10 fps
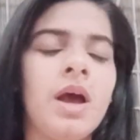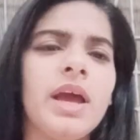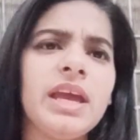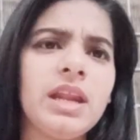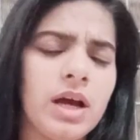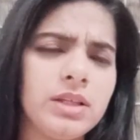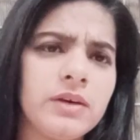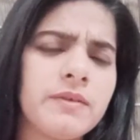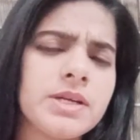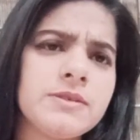In
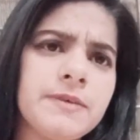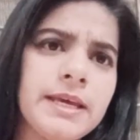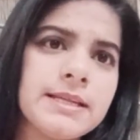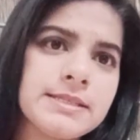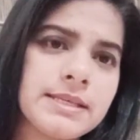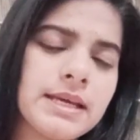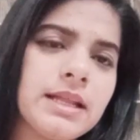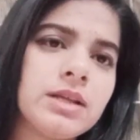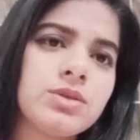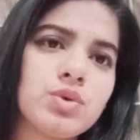other words, we can say
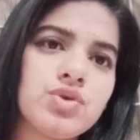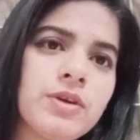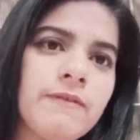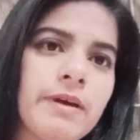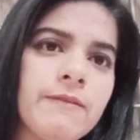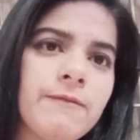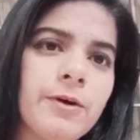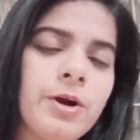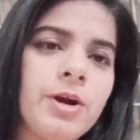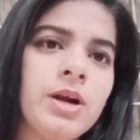that social
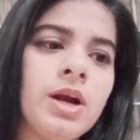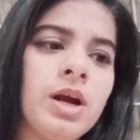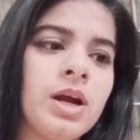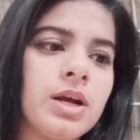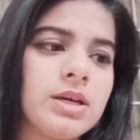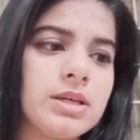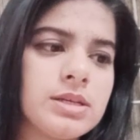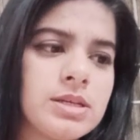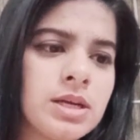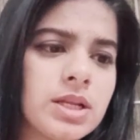welfare
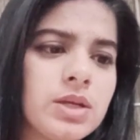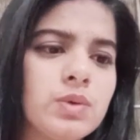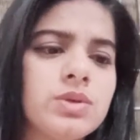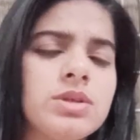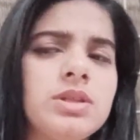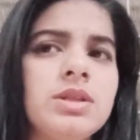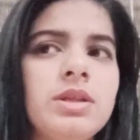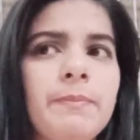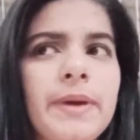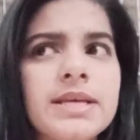includes
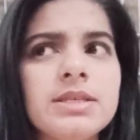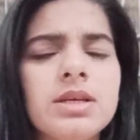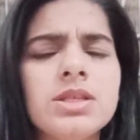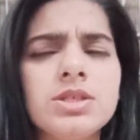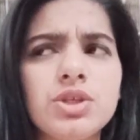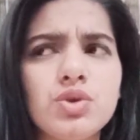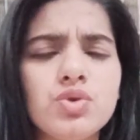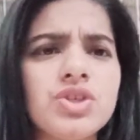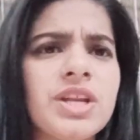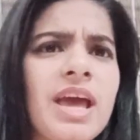the basic
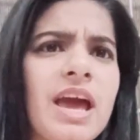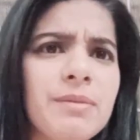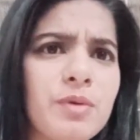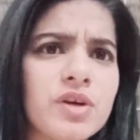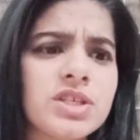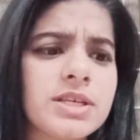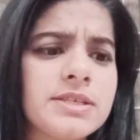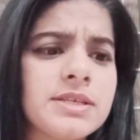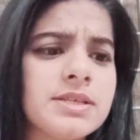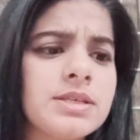institution and
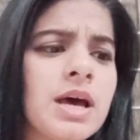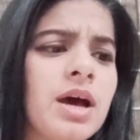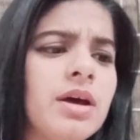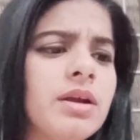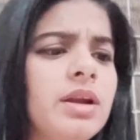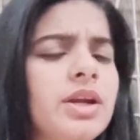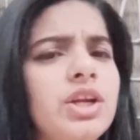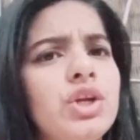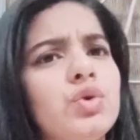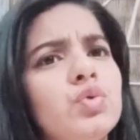processes
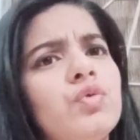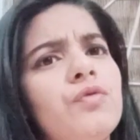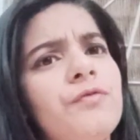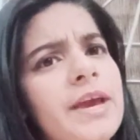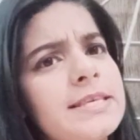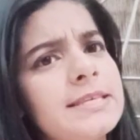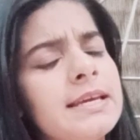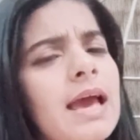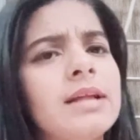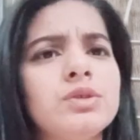related to
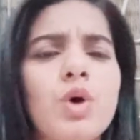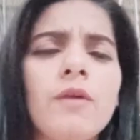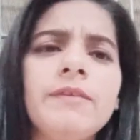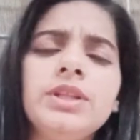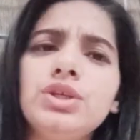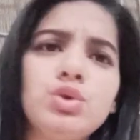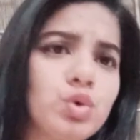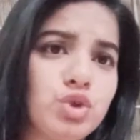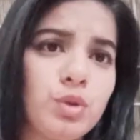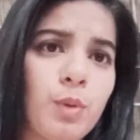facing and solving the
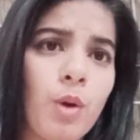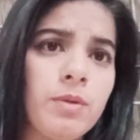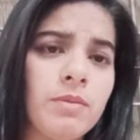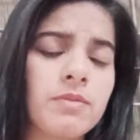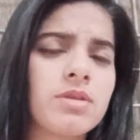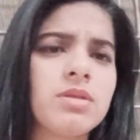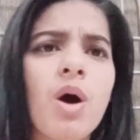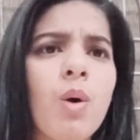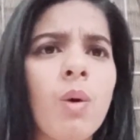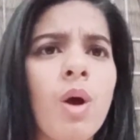social problems.
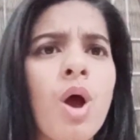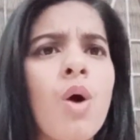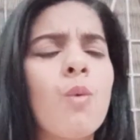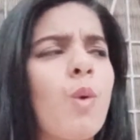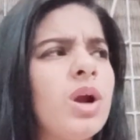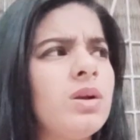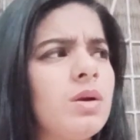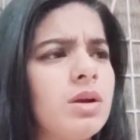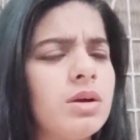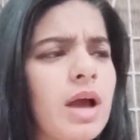Now, what
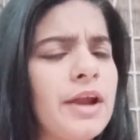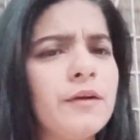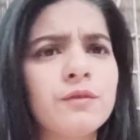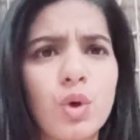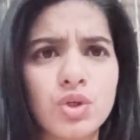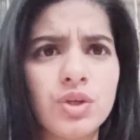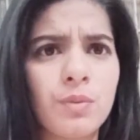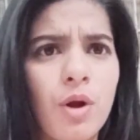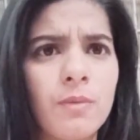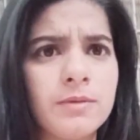kind of social
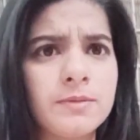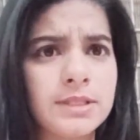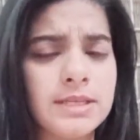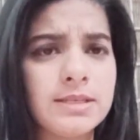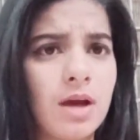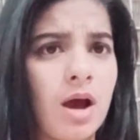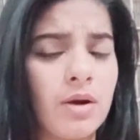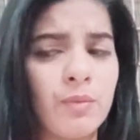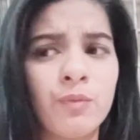problems these are?